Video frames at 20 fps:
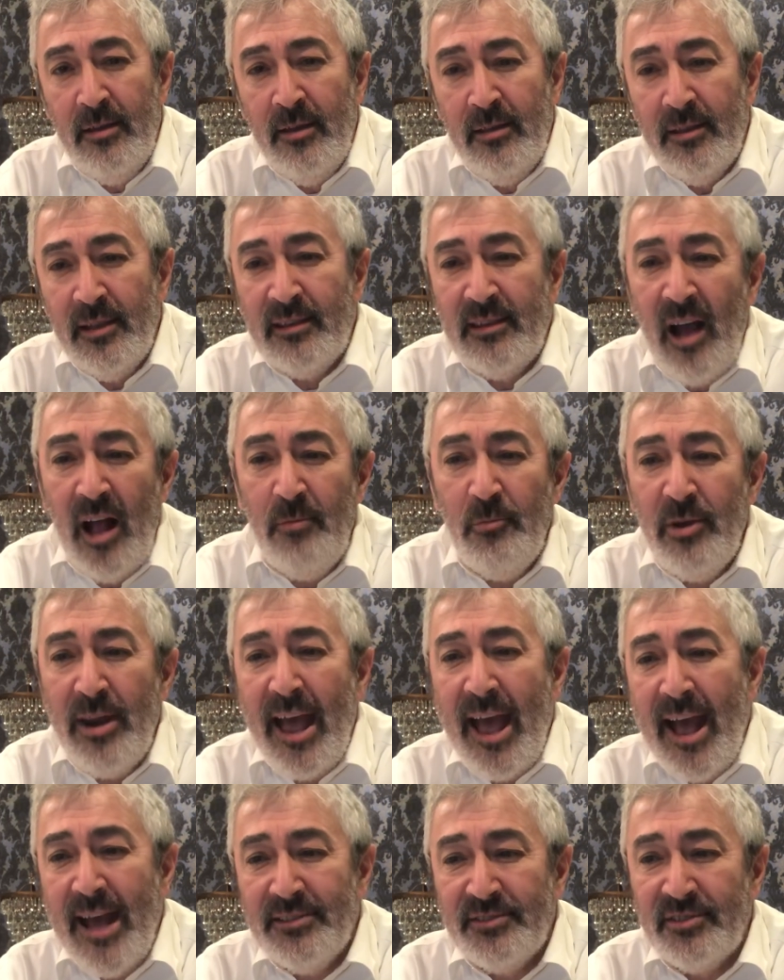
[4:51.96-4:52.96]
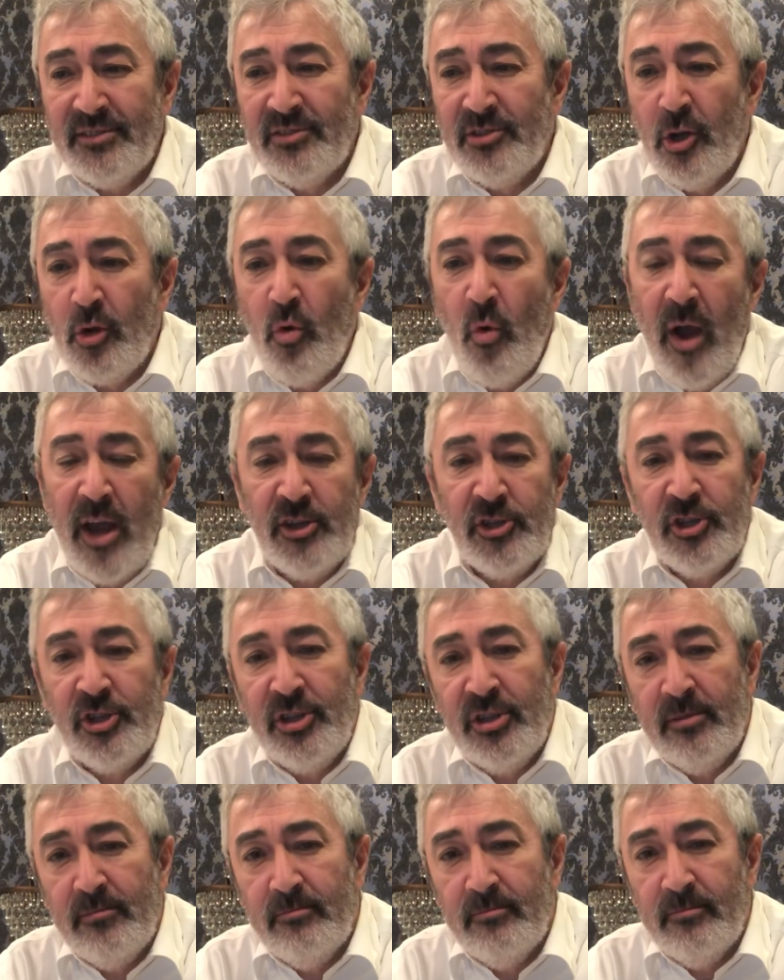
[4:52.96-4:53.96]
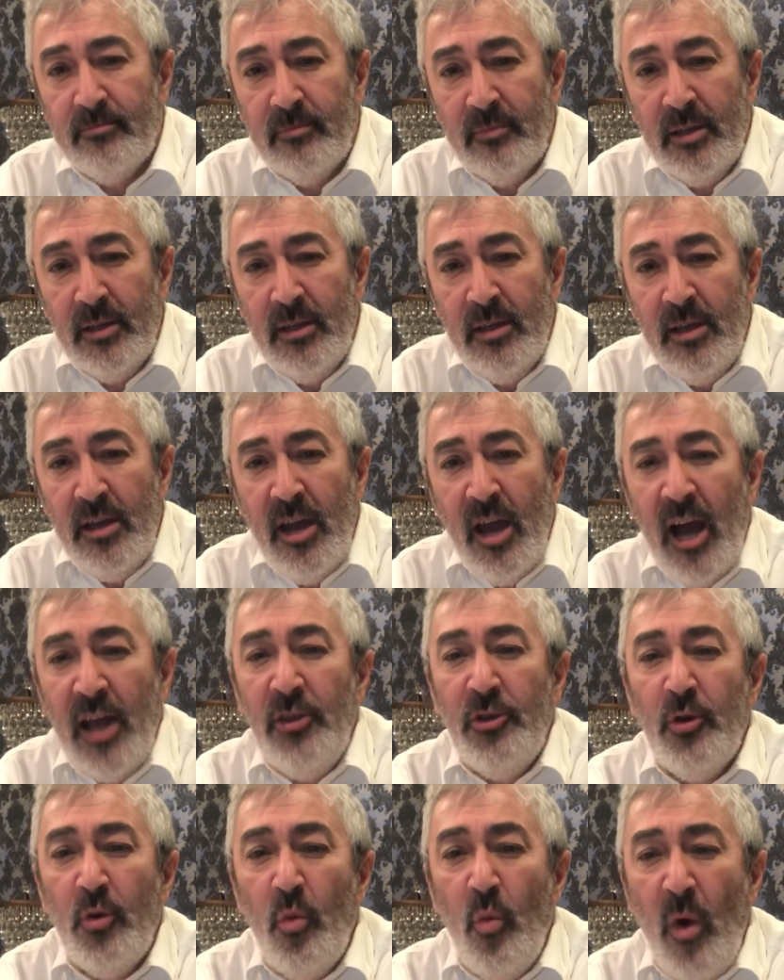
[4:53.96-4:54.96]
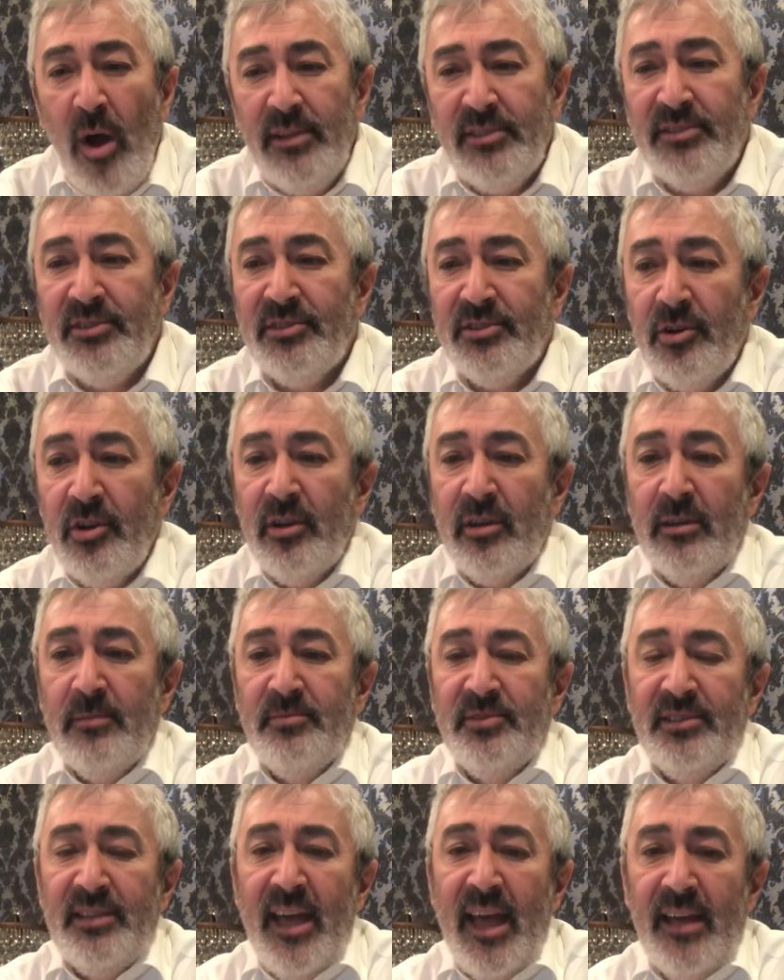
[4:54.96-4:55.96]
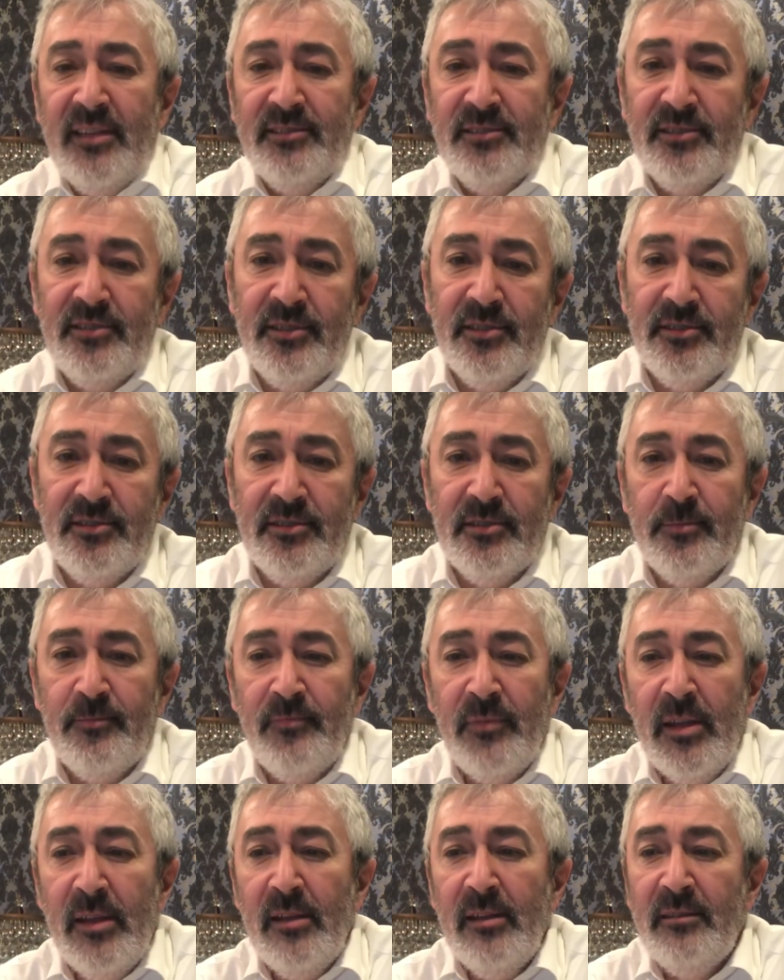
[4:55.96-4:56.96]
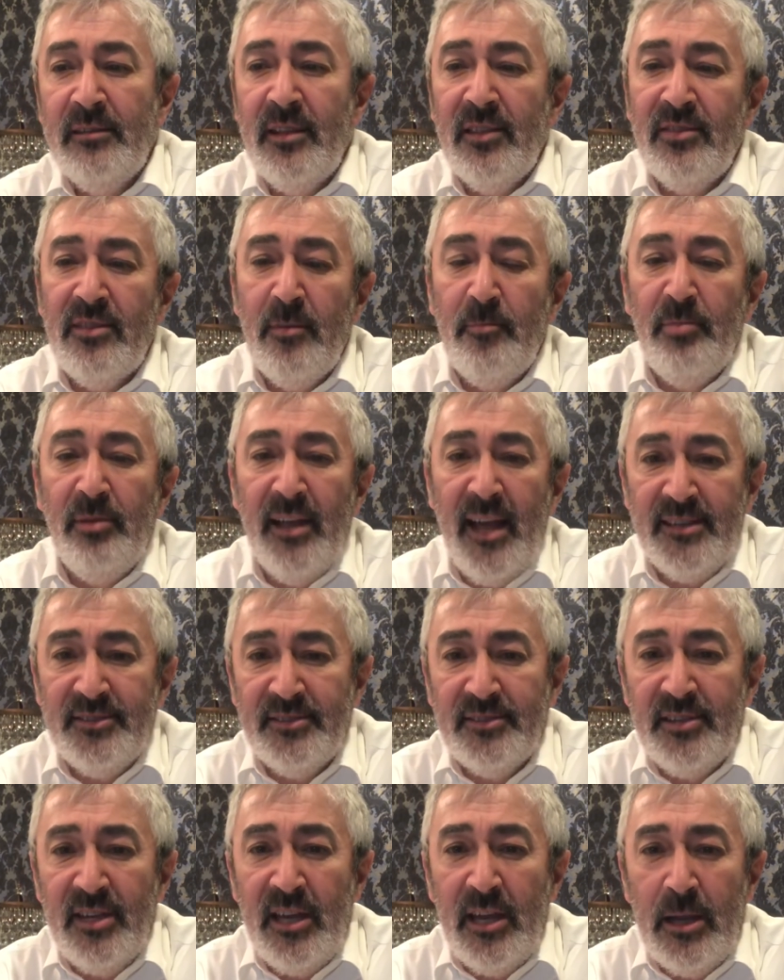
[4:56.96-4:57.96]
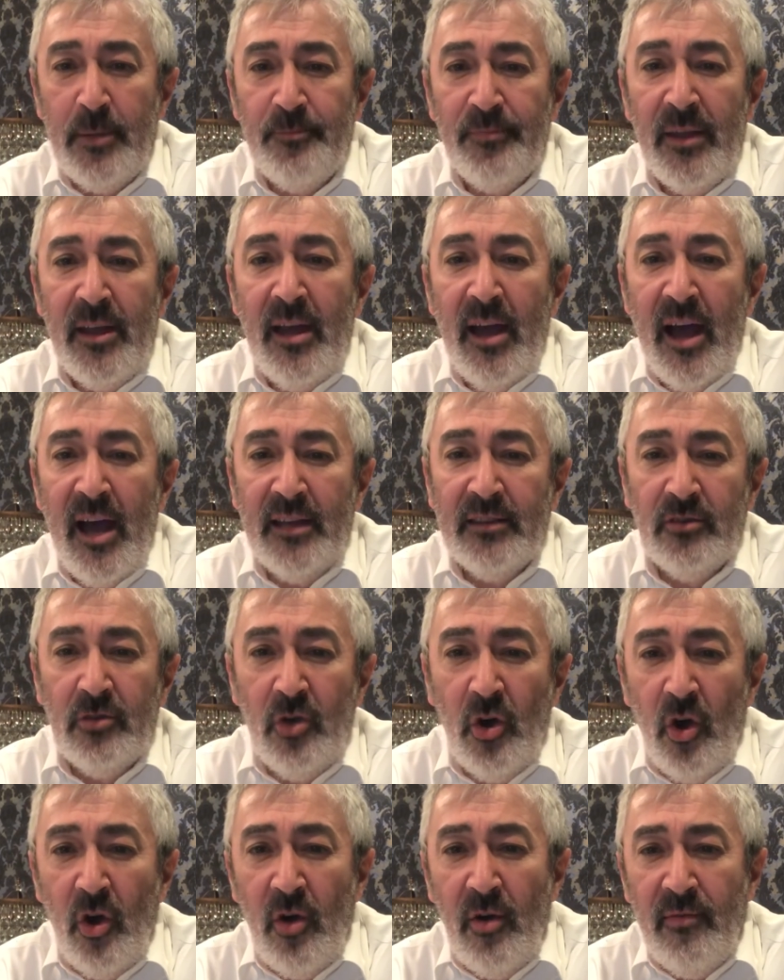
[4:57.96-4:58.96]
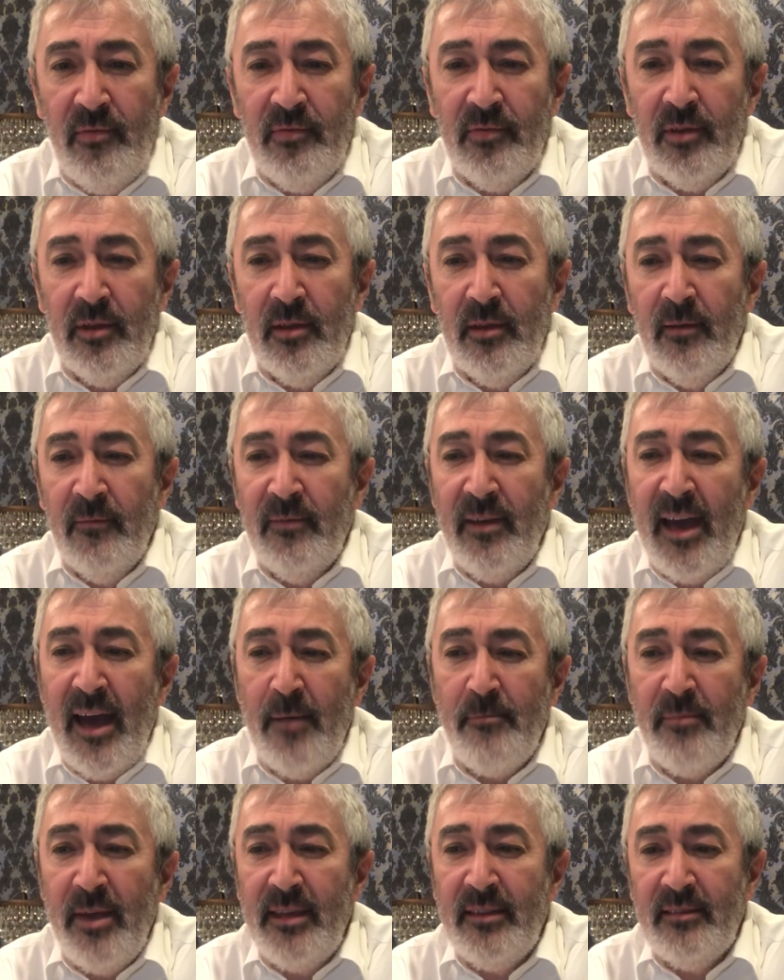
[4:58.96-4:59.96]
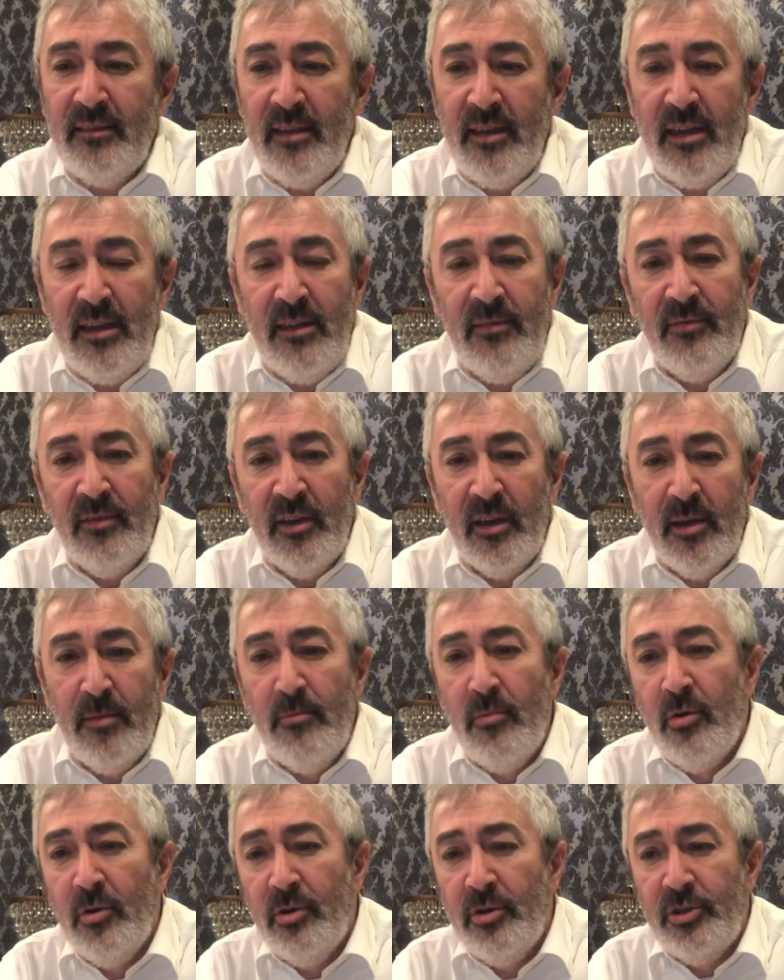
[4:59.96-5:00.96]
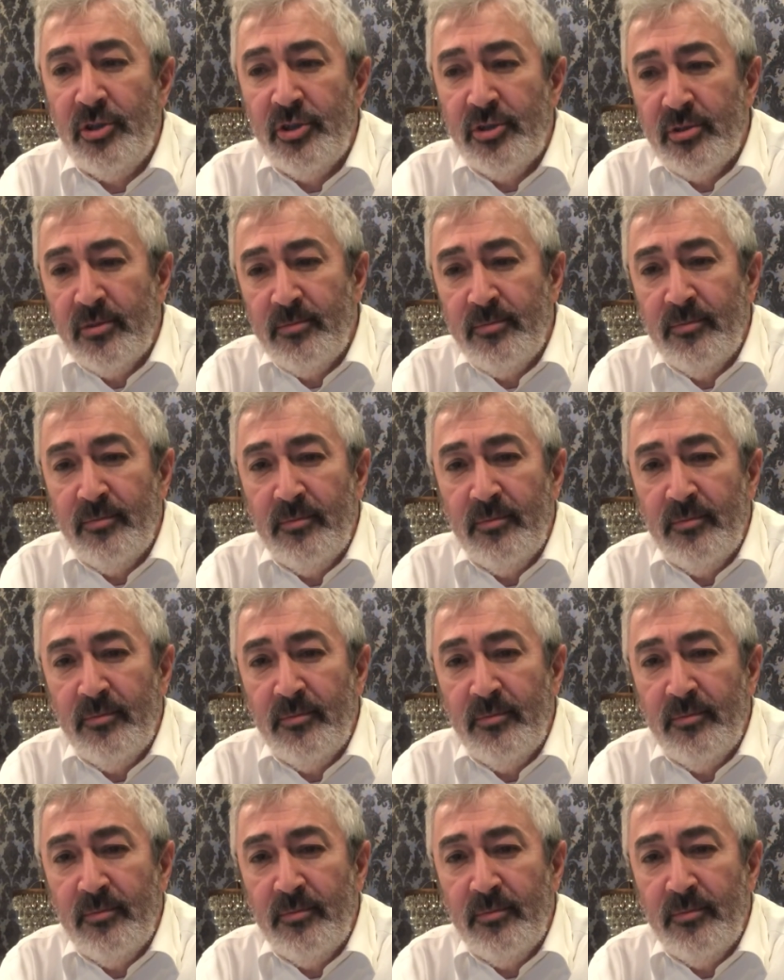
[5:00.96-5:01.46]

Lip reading: The Talmud asks the question, under what circumstances did the blessing Hatov ve'hametiv emerge.